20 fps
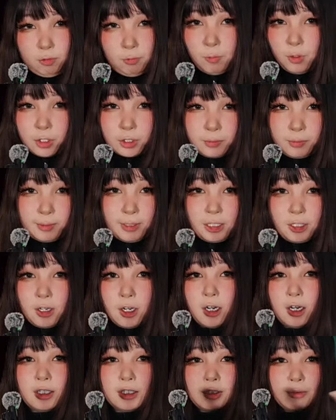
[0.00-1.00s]
works with my
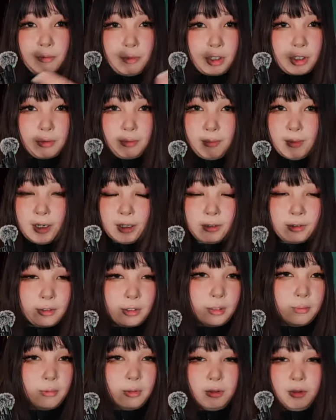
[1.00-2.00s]
nods, works with my
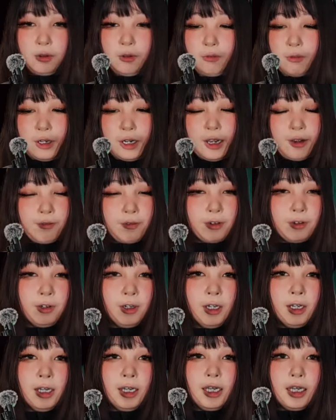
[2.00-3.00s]
thermal, whatever.